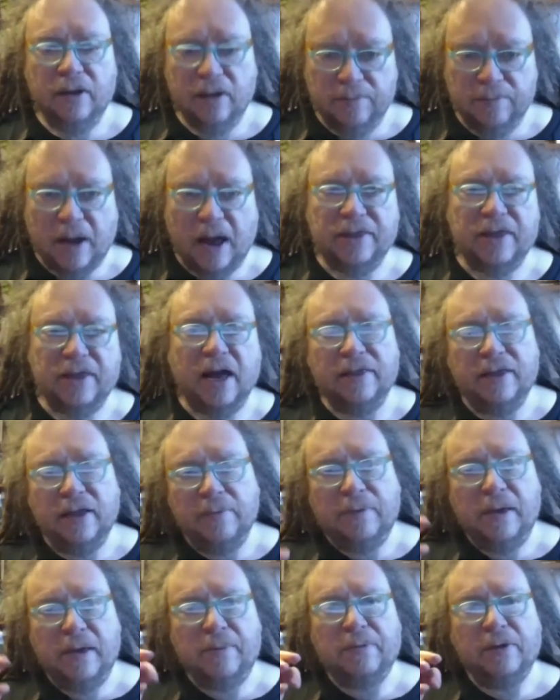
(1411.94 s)
I
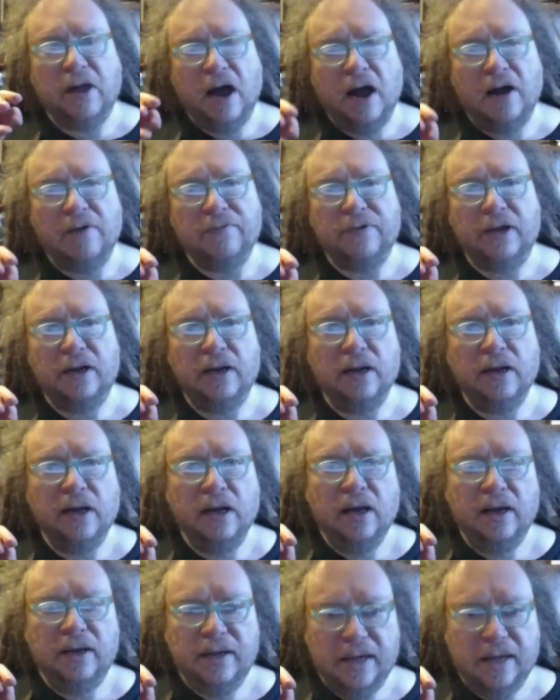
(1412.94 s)
think people often
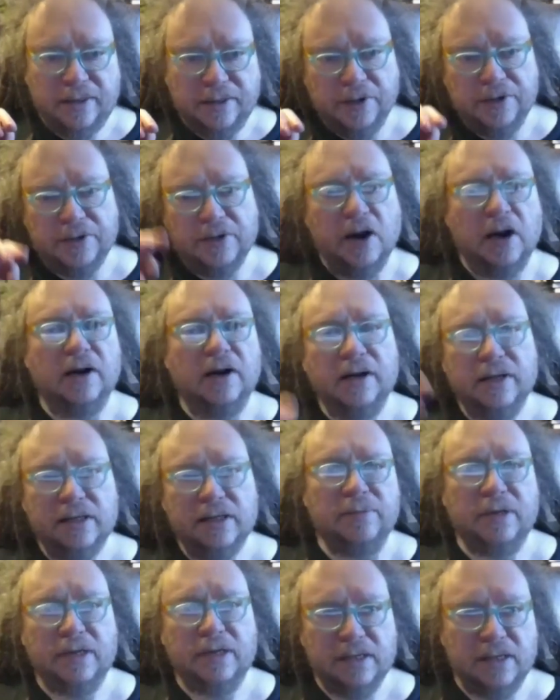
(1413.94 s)
get their
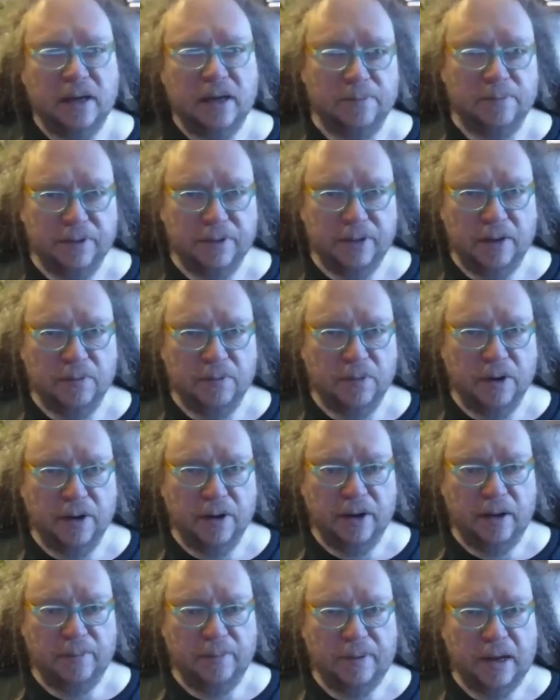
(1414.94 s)
targets mixed up when they
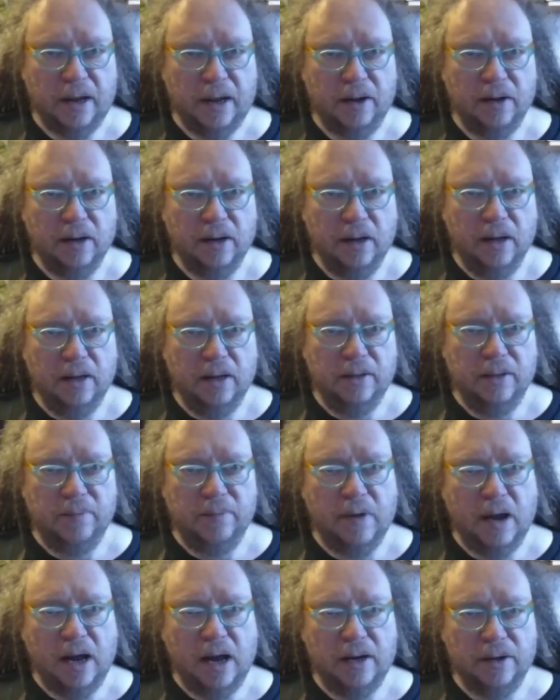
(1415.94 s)
worry about the
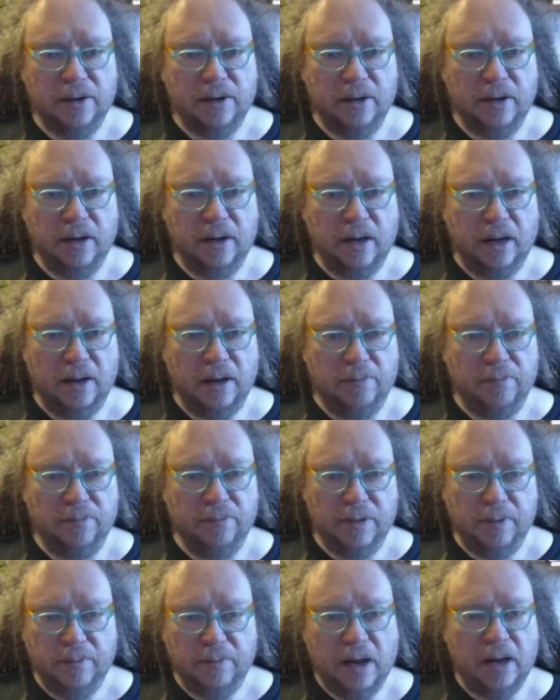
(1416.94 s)
modern
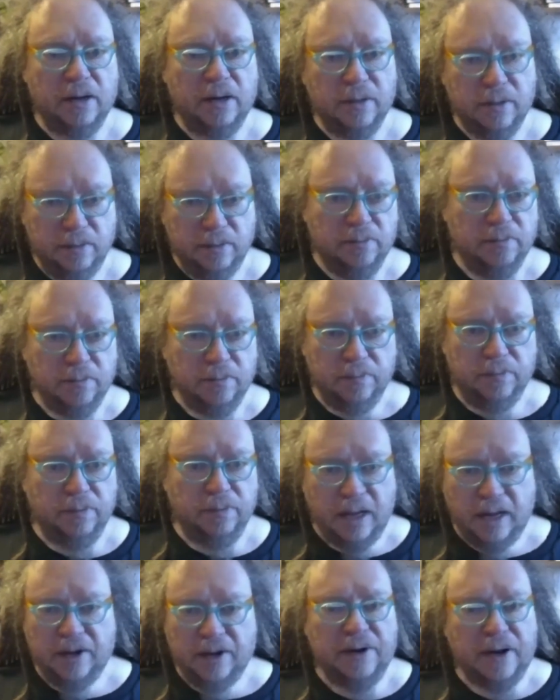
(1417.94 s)

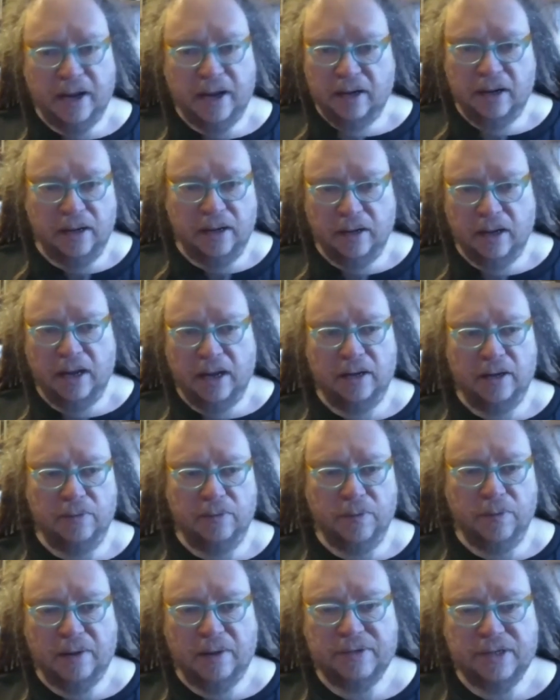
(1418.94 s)
internet
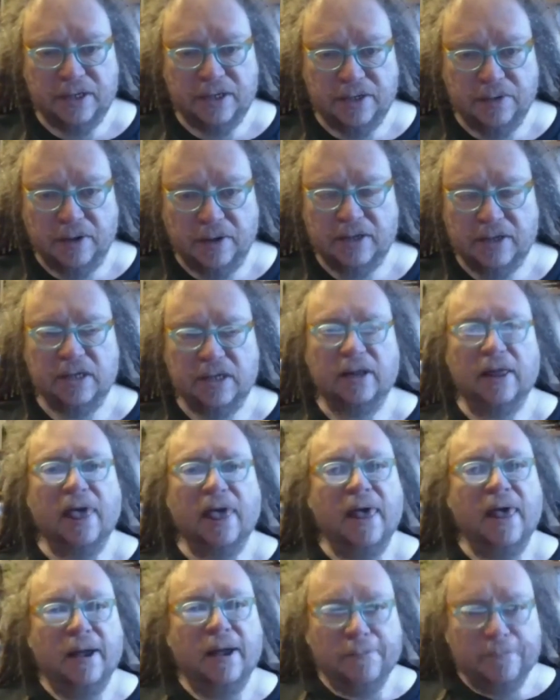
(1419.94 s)
and web situation.
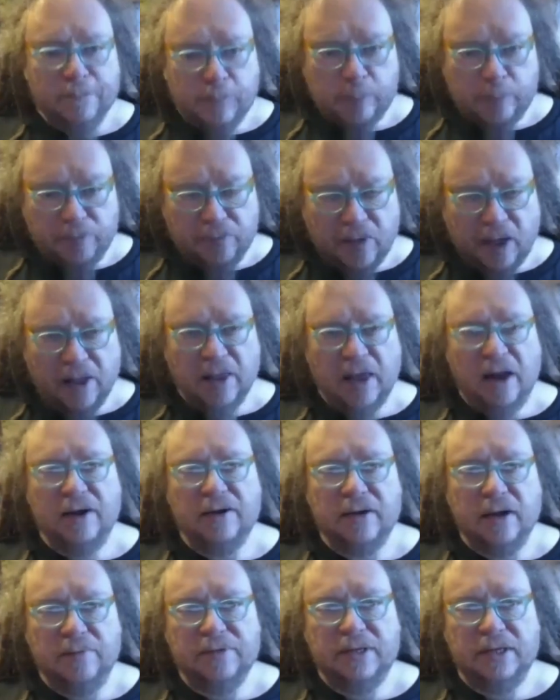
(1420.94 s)
A lot
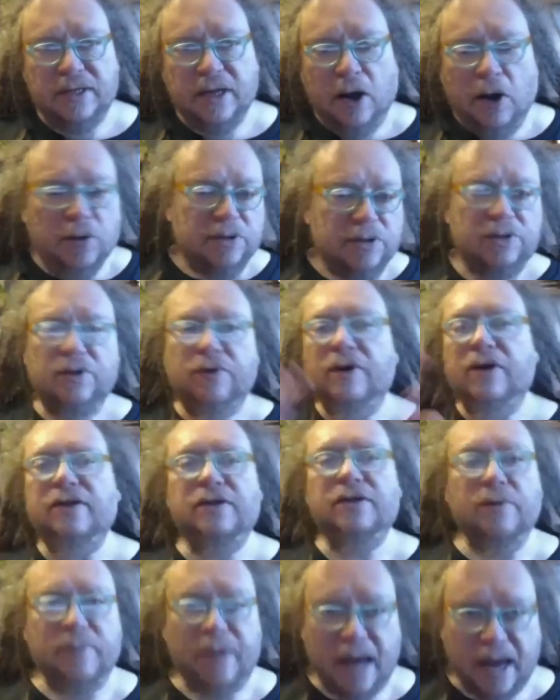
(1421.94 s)
of times they'll say, oh,
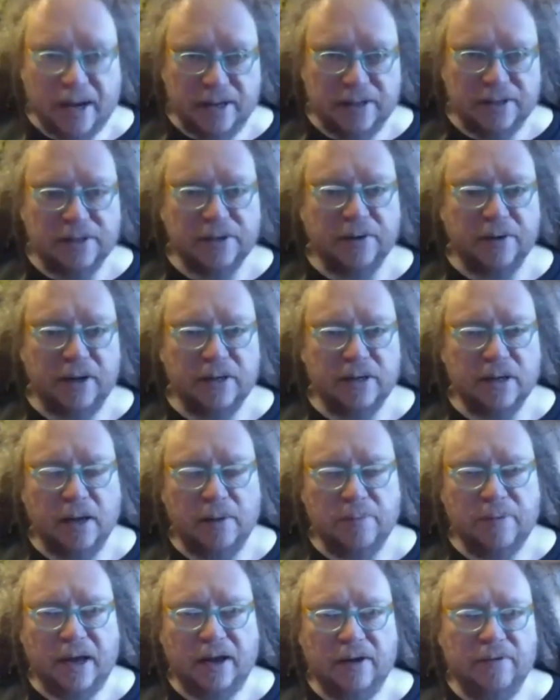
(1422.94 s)
screens are bad. Is screen
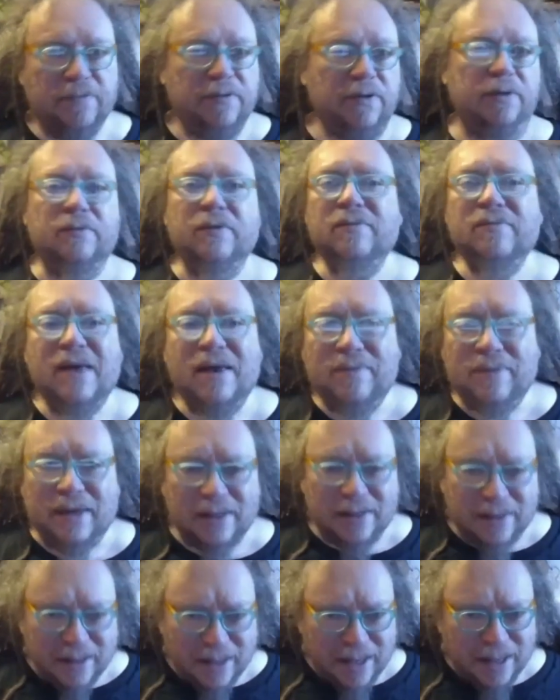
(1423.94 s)
time bad for you? Well, maybe
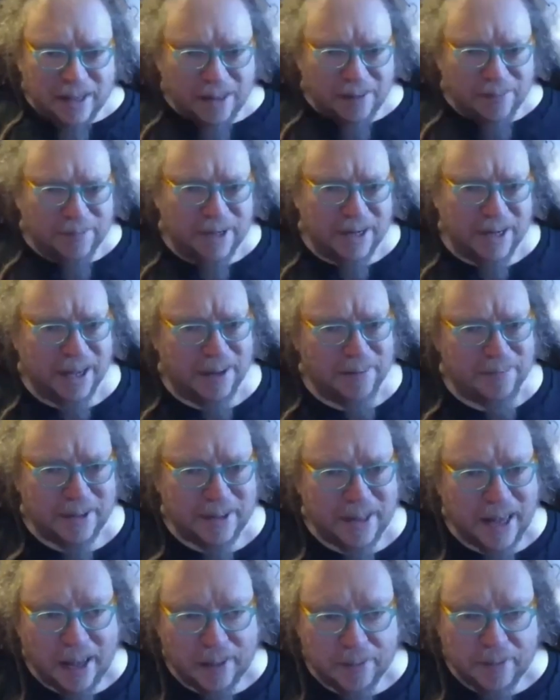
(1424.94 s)
a little, but it can't be
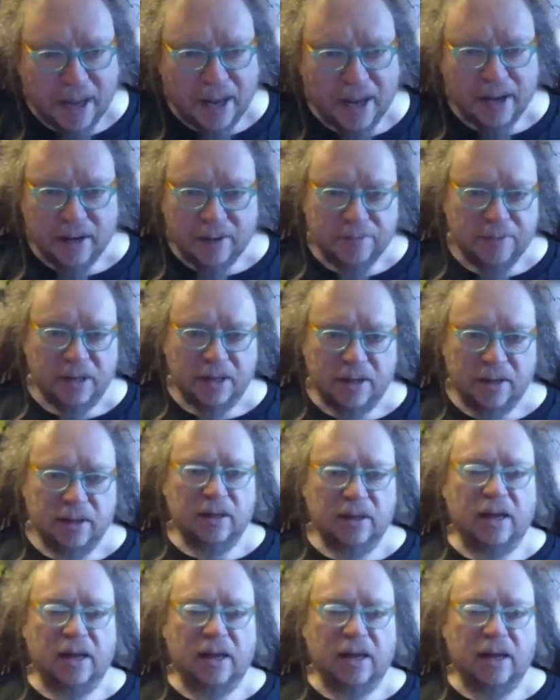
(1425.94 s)
that bad. I mean,